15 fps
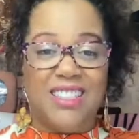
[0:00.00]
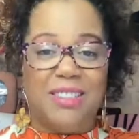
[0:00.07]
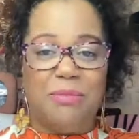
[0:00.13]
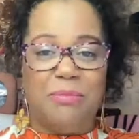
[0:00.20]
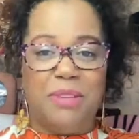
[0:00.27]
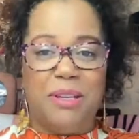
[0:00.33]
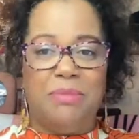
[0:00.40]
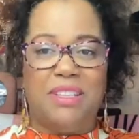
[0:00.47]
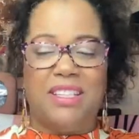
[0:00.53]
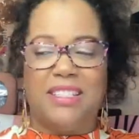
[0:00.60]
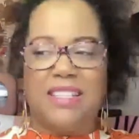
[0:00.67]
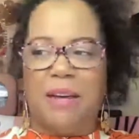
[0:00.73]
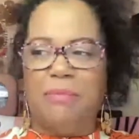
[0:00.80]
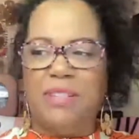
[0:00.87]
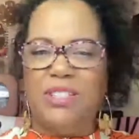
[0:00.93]
to me because
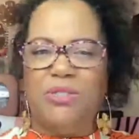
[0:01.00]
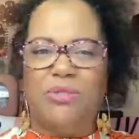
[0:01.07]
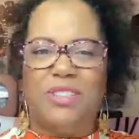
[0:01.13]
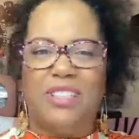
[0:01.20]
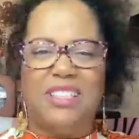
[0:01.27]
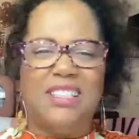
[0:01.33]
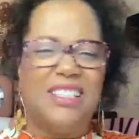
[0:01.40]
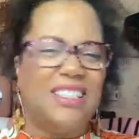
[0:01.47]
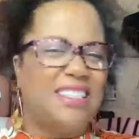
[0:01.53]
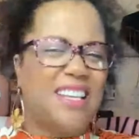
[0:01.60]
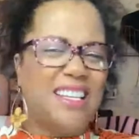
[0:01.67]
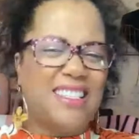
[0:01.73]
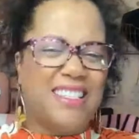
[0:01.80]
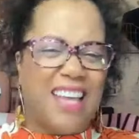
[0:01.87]
I've been doing Success